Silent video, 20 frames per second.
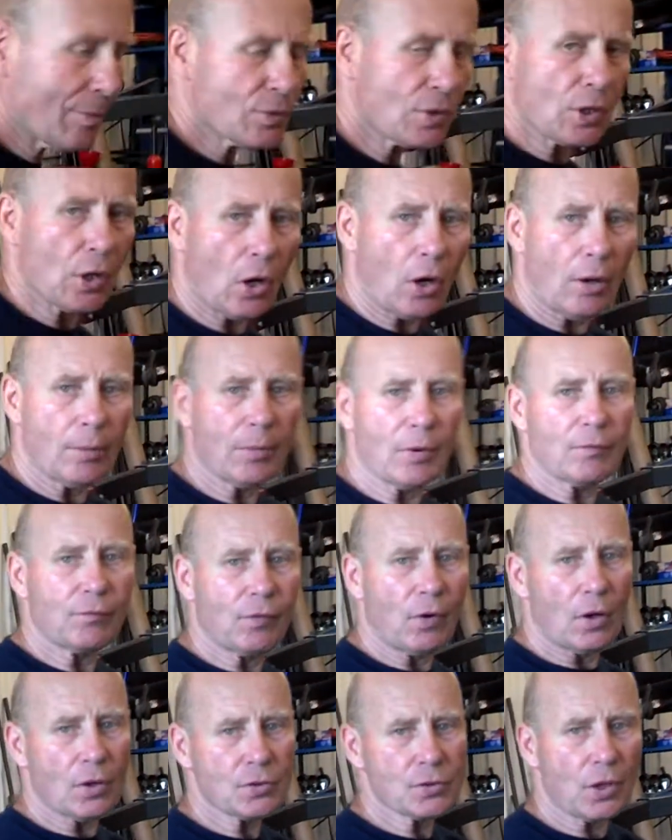the arm that
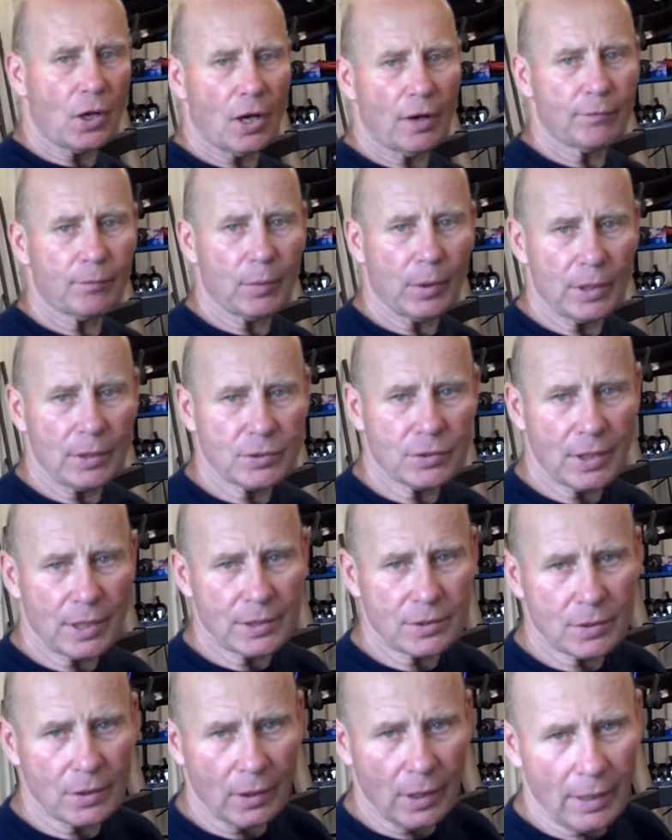falls off, but in
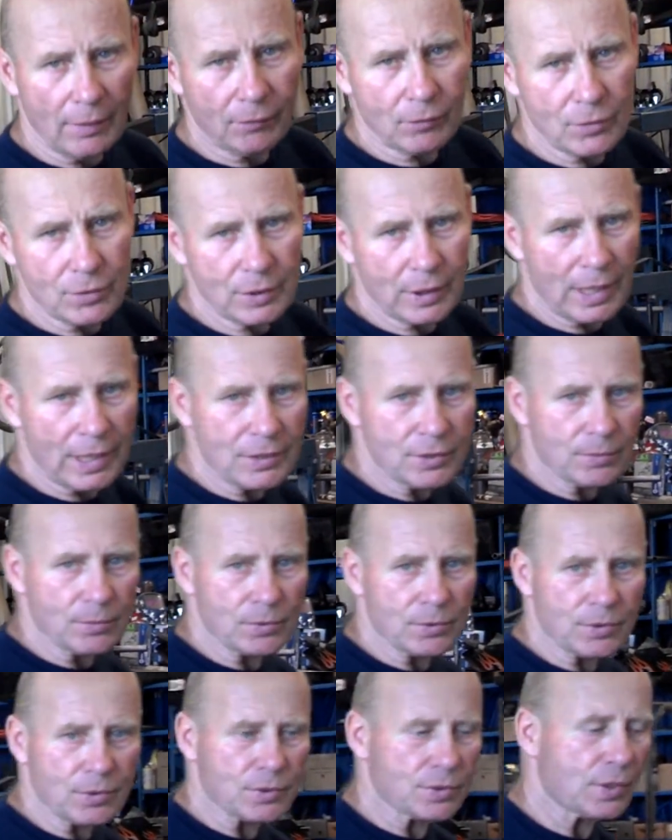Jason Leffler's case it
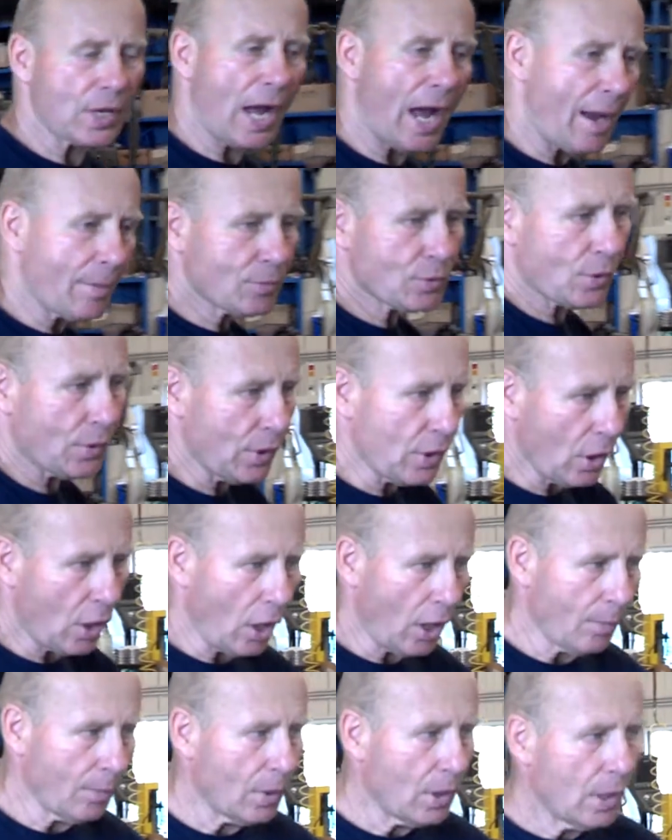was stopped. So the
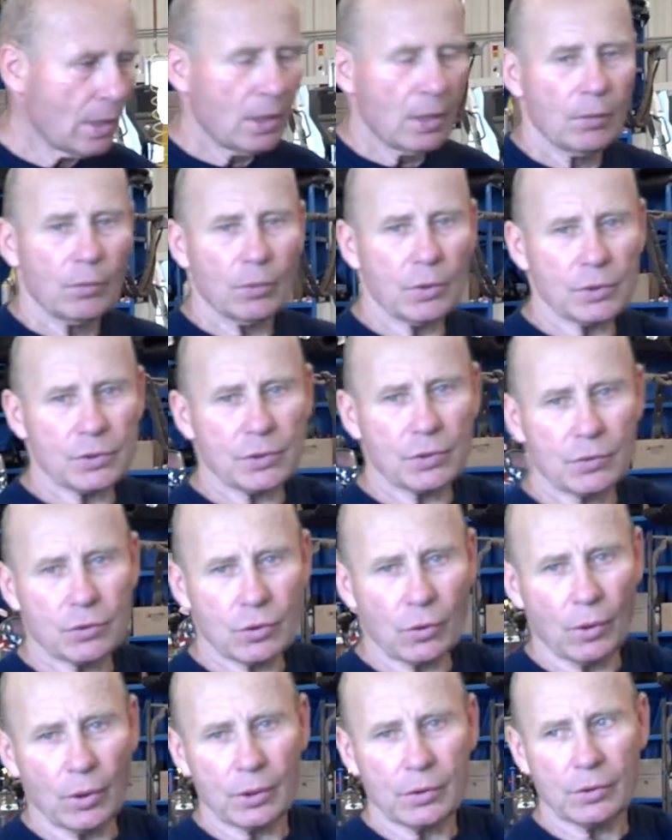arm was
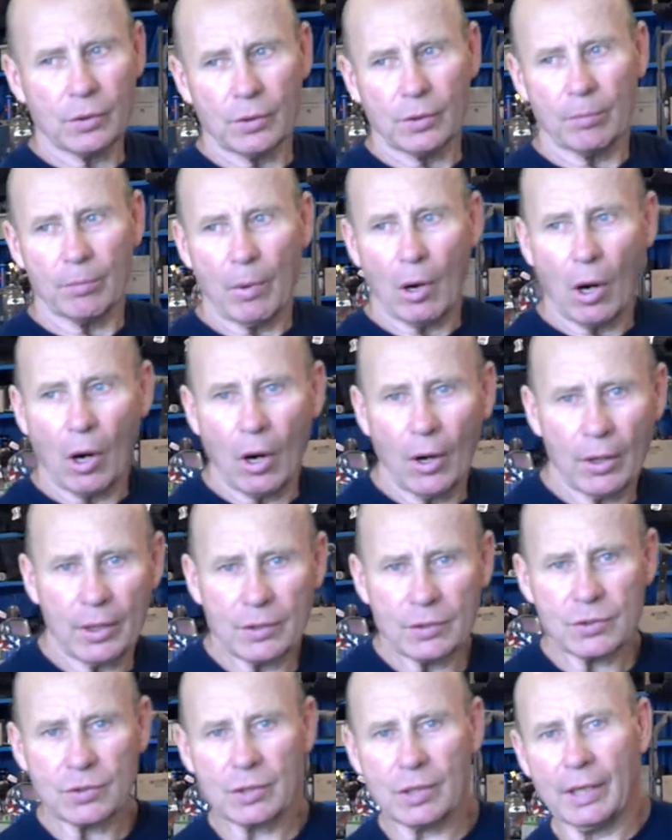torqued to the bar
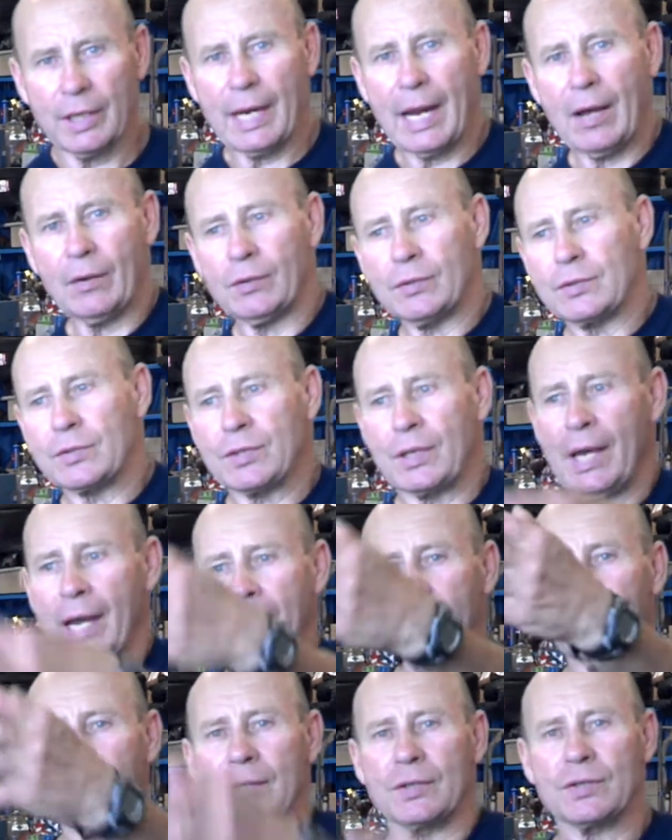and it slid out the
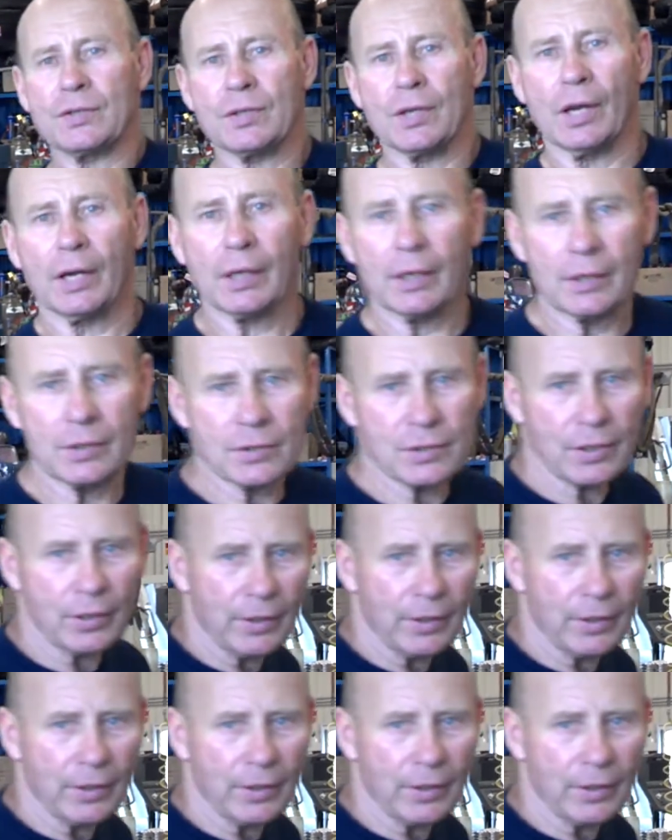side and got stuck in the stick.